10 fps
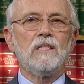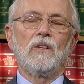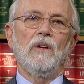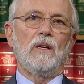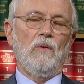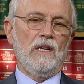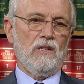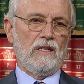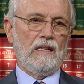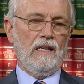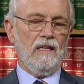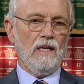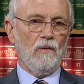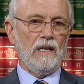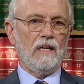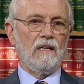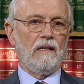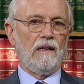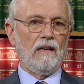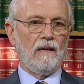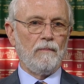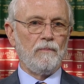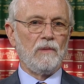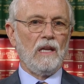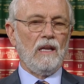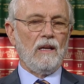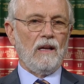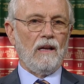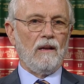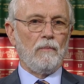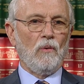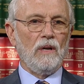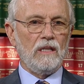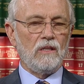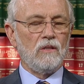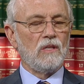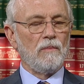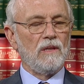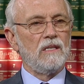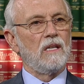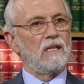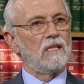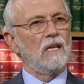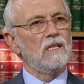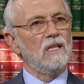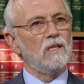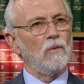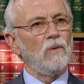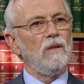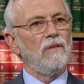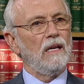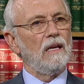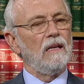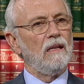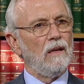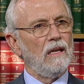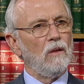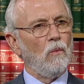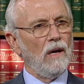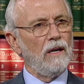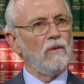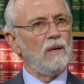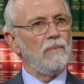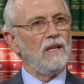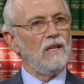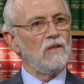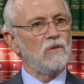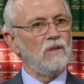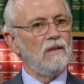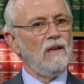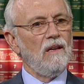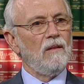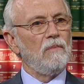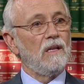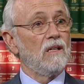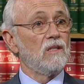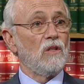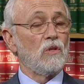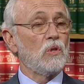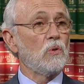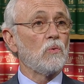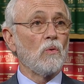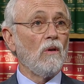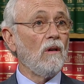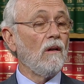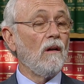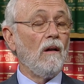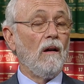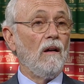that's a great question. I think we can point to some of the successes that we've had in the wine grape industry because of the strong